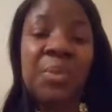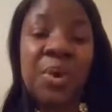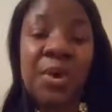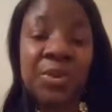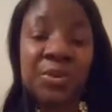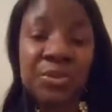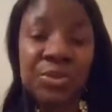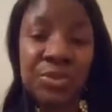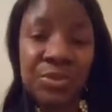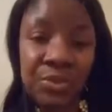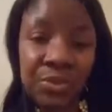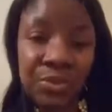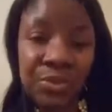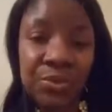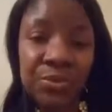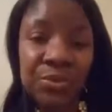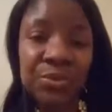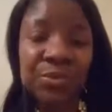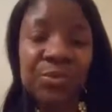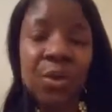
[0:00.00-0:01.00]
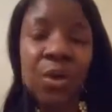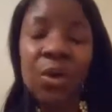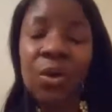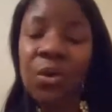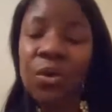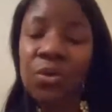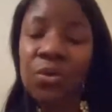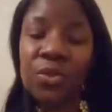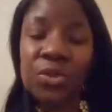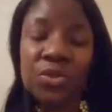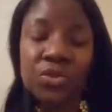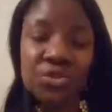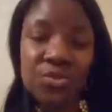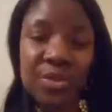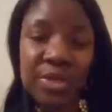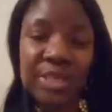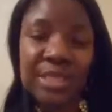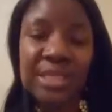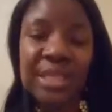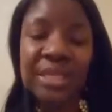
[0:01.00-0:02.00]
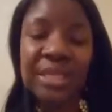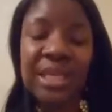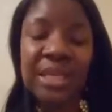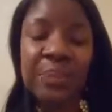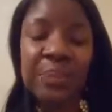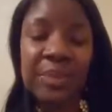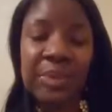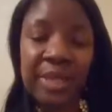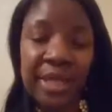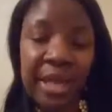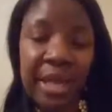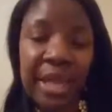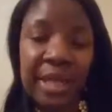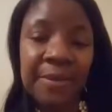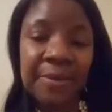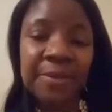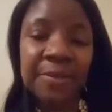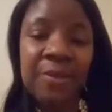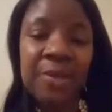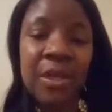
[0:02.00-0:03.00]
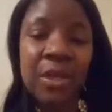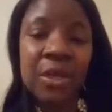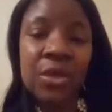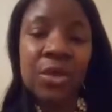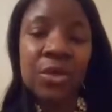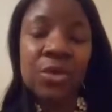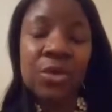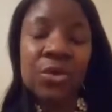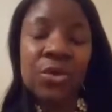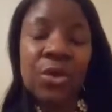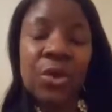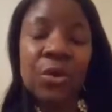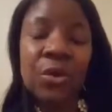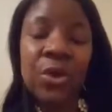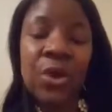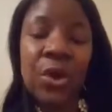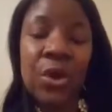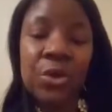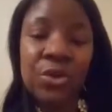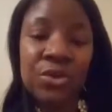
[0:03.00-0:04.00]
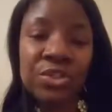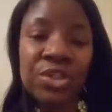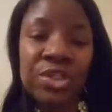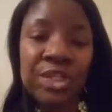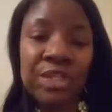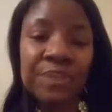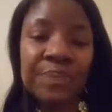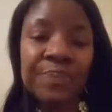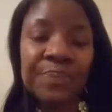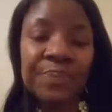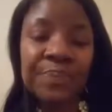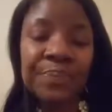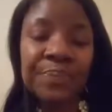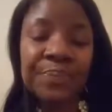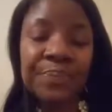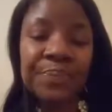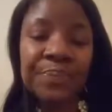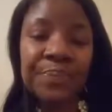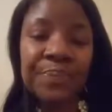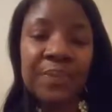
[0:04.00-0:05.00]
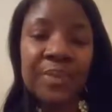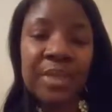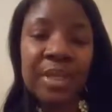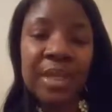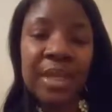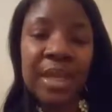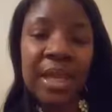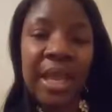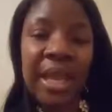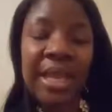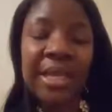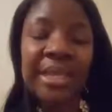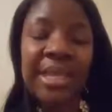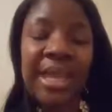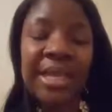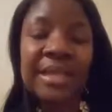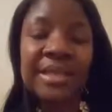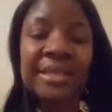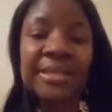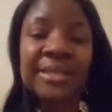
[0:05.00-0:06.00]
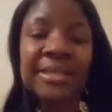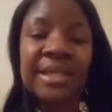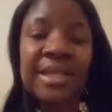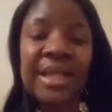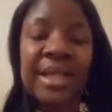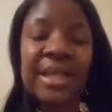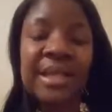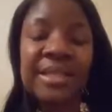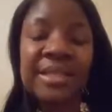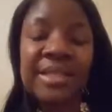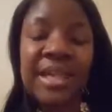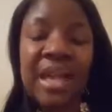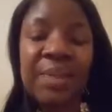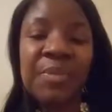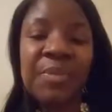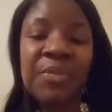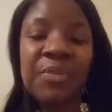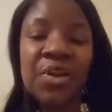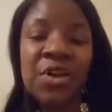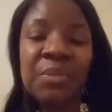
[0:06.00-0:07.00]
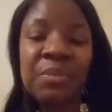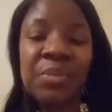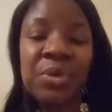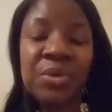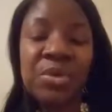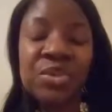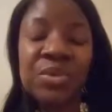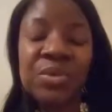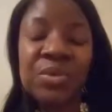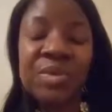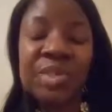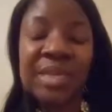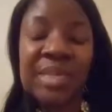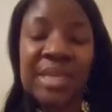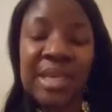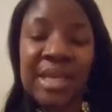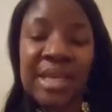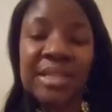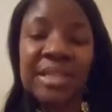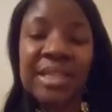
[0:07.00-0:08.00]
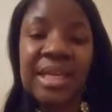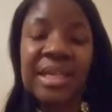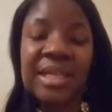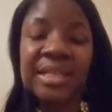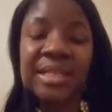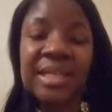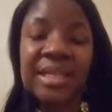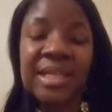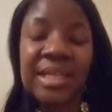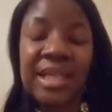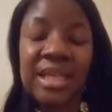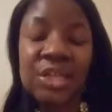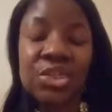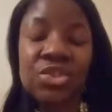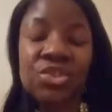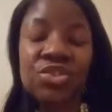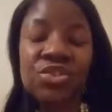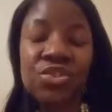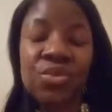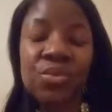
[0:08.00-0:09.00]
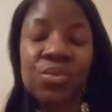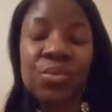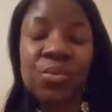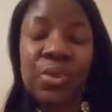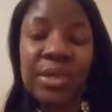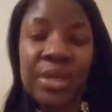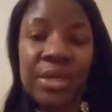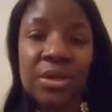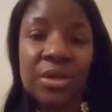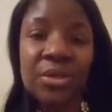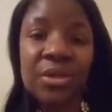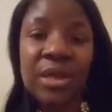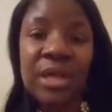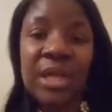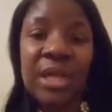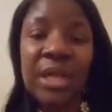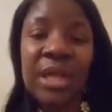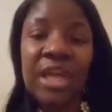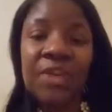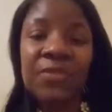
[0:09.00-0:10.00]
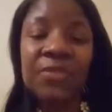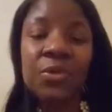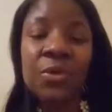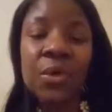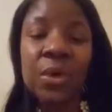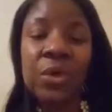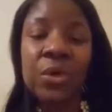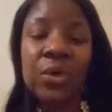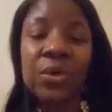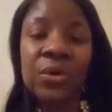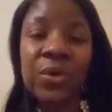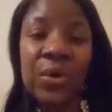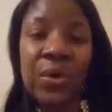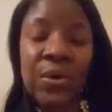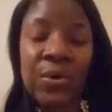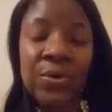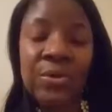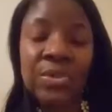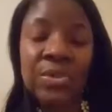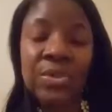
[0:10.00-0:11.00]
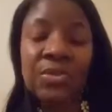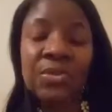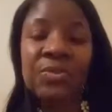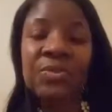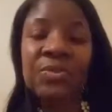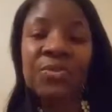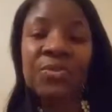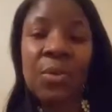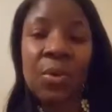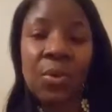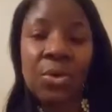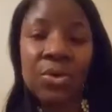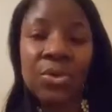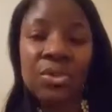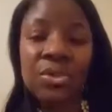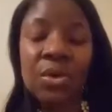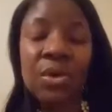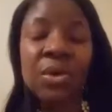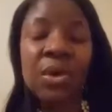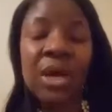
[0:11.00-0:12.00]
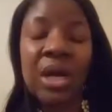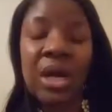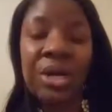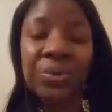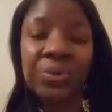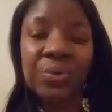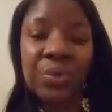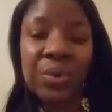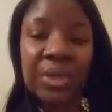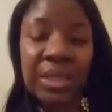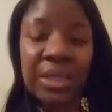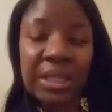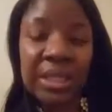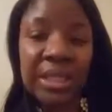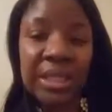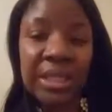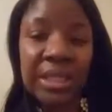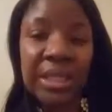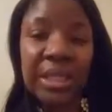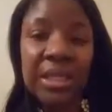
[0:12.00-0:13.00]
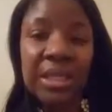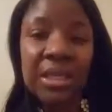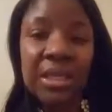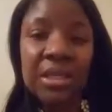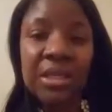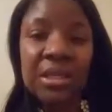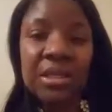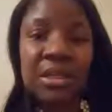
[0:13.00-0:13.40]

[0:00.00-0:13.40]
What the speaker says: part 2. Oh, the tricks that they play. Coercion, and that is any type of commercial sex that is against your will. If you are coerced, forced, or unwillingly